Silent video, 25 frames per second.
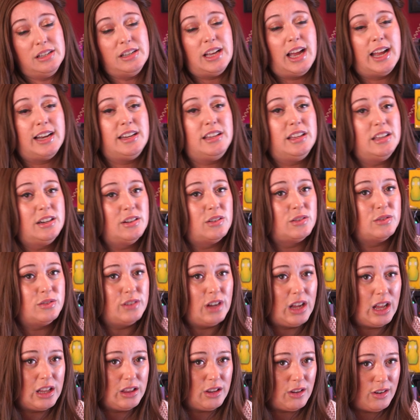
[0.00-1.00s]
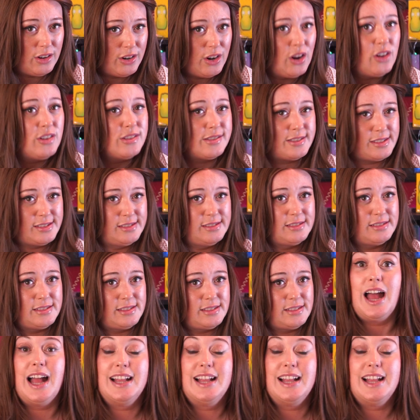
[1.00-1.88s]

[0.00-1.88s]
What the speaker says: And, you know, a lot of nonsense.